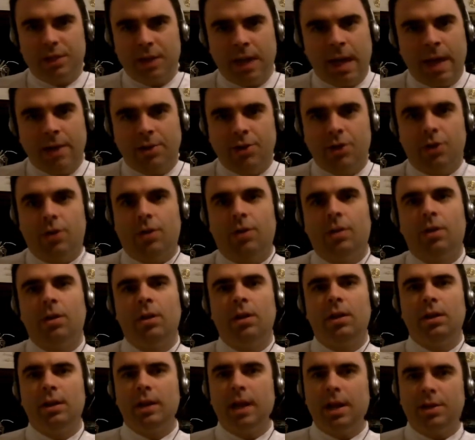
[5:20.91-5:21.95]
naturally
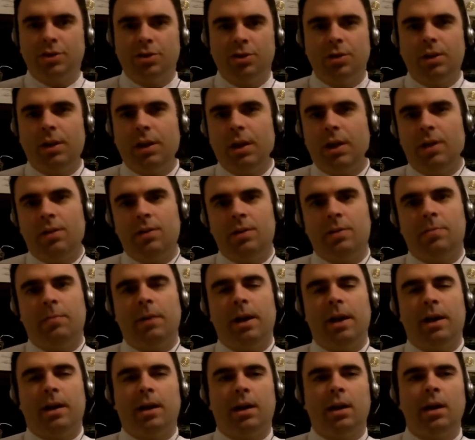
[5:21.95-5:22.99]

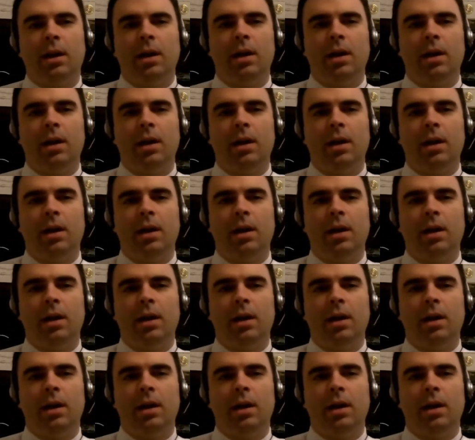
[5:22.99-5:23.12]
charismatic.